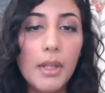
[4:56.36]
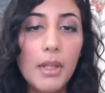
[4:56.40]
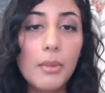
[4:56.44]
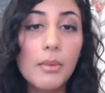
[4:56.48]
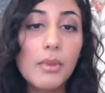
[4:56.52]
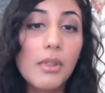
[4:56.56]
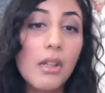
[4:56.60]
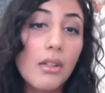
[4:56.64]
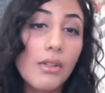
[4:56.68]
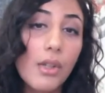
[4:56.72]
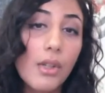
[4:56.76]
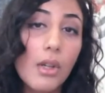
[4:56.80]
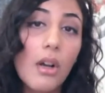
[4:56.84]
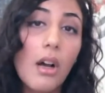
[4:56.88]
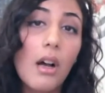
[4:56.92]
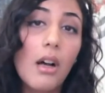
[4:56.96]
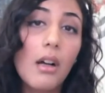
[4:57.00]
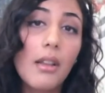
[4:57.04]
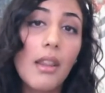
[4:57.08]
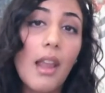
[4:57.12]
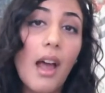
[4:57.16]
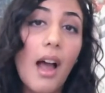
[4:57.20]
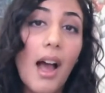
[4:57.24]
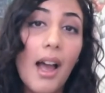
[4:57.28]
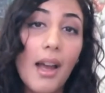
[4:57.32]
It was also
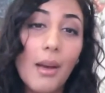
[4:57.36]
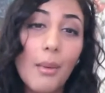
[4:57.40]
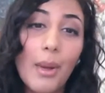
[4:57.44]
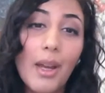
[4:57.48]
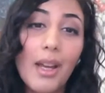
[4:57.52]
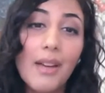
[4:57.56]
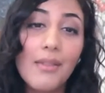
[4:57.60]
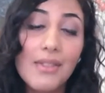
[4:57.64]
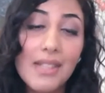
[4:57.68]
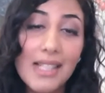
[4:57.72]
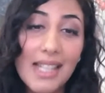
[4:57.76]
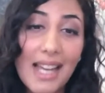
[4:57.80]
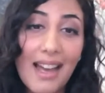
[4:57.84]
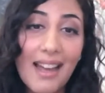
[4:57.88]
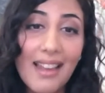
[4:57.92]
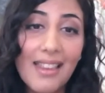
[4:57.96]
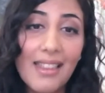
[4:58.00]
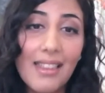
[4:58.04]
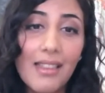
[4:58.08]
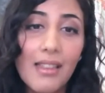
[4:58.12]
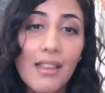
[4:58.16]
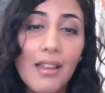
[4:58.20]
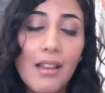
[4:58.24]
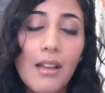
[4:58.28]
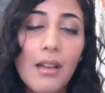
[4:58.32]
called the Highway of
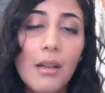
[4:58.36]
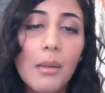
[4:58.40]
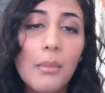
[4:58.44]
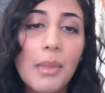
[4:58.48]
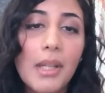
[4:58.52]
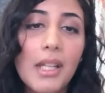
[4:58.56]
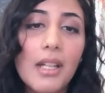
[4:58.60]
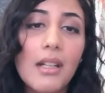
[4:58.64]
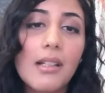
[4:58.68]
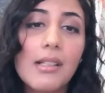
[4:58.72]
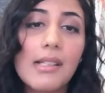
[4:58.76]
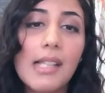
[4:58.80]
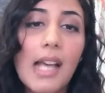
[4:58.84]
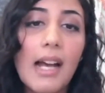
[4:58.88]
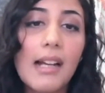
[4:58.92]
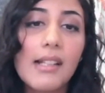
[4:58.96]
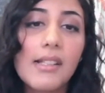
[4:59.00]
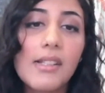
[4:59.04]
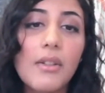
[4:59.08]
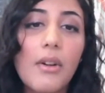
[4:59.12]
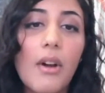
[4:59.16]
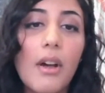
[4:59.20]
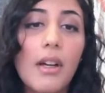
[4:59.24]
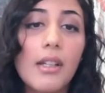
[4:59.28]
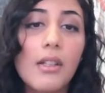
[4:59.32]
Death because
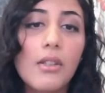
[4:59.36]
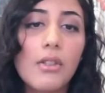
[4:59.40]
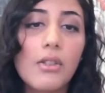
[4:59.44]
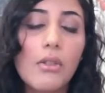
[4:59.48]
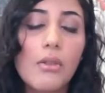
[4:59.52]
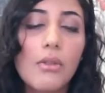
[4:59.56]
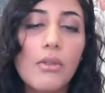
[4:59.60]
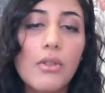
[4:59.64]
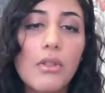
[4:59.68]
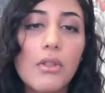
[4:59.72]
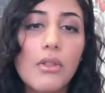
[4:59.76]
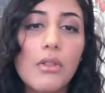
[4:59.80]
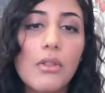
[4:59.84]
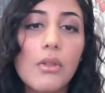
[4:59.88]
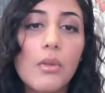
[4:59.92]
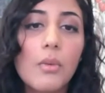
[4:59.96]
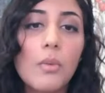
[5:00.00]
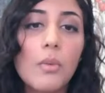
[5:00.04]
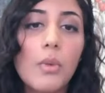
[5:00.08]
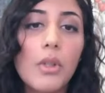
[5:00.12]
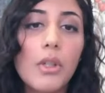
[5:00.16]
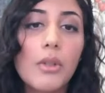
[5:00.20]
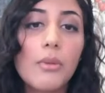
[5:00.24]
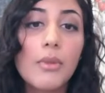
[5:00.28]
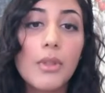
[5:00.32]
as Iraqi soldiers
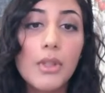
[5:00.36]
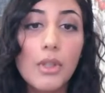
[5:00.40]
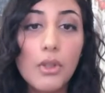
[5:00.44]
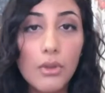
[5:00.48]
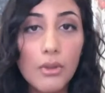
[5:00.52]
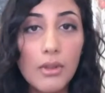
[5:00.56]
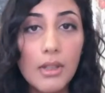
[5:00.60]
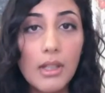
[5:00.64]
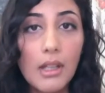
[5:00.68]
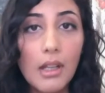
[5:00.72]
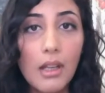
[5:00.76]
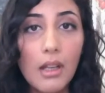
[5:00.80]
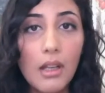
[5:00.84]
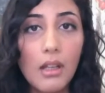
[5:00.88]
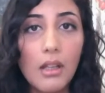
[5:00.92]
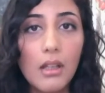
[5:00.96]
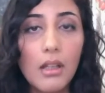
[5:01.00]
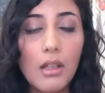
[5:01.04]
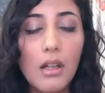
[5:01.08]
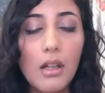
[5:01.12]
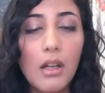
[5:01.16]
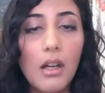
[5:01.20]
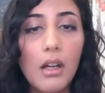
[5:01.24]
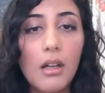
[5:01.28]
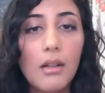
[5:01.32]
were
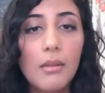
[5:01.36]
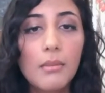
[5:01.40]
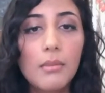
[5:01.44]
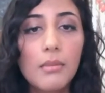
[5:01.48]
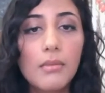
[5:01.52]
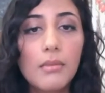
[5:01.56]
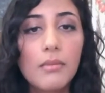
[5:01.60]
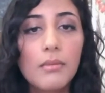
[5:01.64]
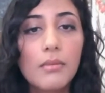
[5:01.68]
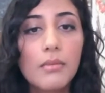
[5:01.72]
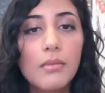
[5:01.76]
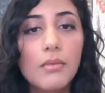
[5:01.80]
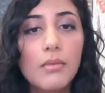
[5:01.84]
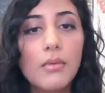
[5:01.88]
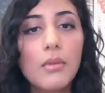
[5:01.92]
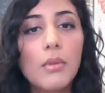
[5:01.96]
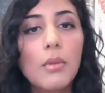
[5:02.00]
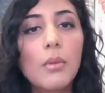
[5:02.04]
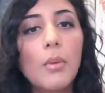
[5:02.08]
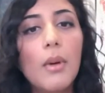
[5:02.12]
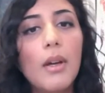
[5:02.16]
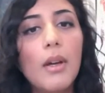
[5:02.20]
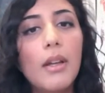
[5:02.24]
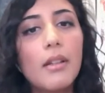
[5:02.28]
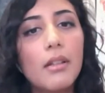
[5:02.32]
retreating
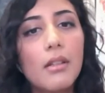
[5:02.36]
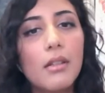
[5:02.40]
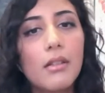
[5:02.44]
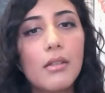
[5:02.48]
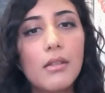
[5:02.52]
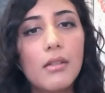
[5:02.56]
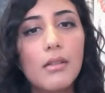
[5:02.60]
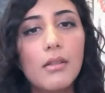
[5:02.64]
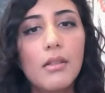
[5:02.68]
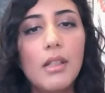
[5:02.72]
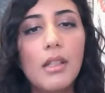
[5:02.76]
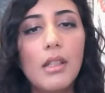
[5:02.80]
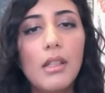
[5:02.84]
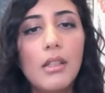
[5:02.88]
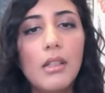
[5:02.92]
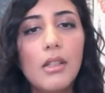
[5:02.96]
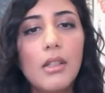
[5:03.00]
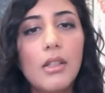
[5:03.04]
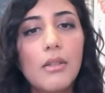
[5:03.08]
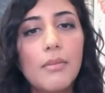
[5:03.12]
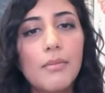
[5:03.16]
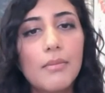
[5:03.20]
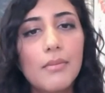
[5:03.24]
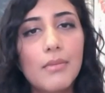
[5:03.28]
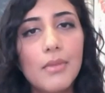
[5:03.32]
when the
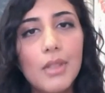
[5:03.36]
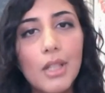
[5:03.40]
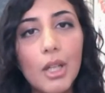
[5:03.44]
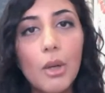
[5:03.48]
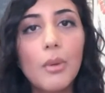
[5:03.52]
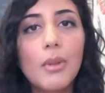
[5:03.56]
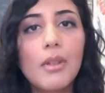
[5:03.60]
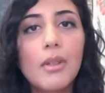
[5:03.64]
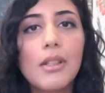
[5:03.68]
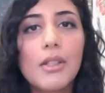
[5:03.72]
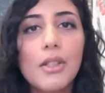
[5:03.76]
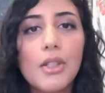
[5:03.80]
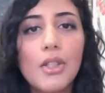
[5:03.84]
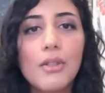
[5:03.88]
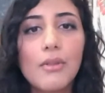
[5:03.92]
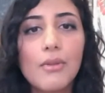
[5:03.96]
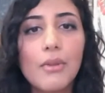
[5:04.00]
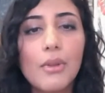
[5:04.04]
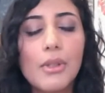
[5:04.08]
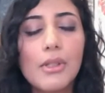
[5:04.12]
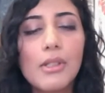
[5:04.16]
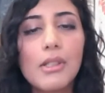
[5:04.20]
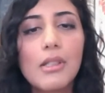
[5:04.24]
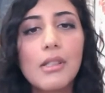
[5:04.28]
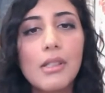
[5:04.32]
coalition
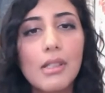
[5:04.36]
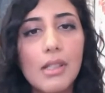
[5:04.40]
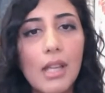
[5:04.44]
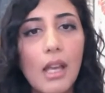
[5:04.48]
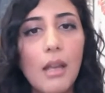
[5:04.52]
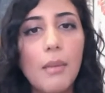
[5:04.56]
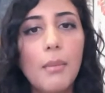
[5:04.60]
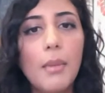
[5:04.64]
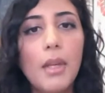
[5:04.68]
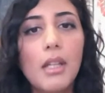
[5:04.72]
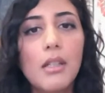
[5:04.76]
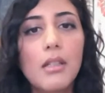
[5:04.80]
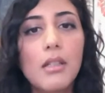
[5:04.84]
forces came